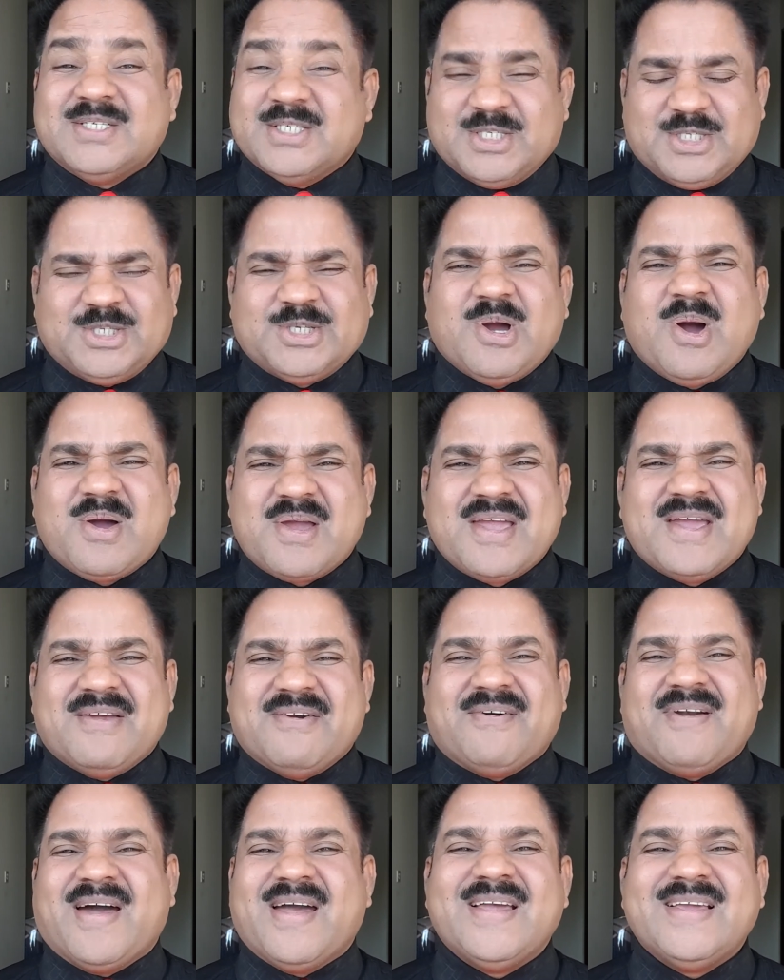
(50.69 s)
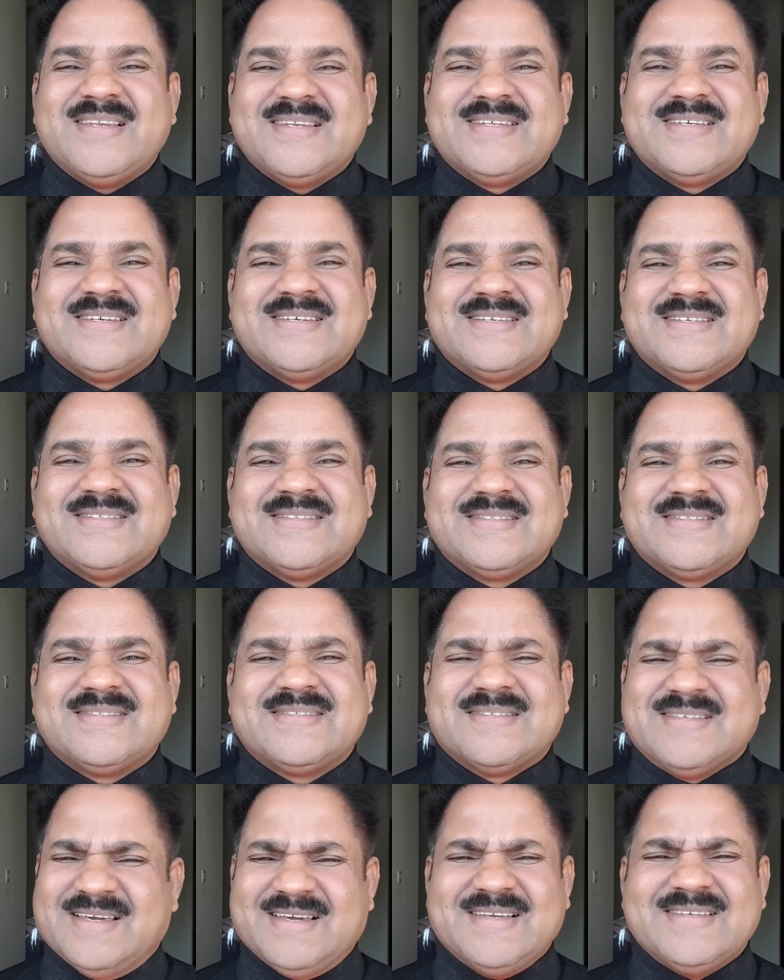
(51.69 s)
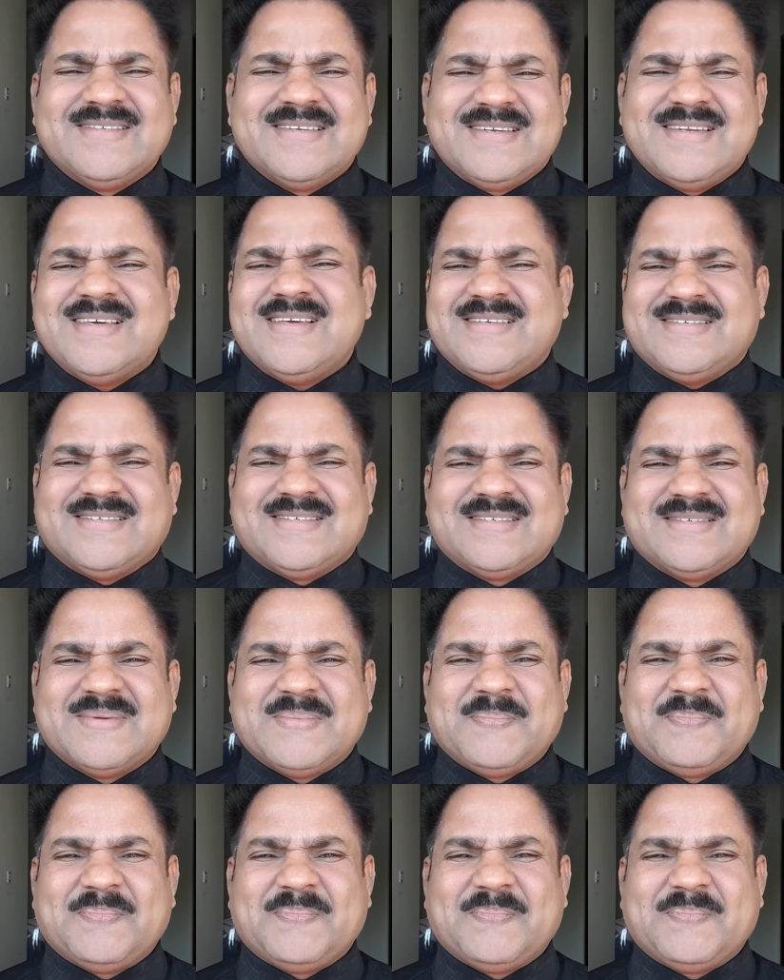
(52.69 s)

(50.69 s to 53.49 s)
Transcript: Shocking, right? Yes, it is.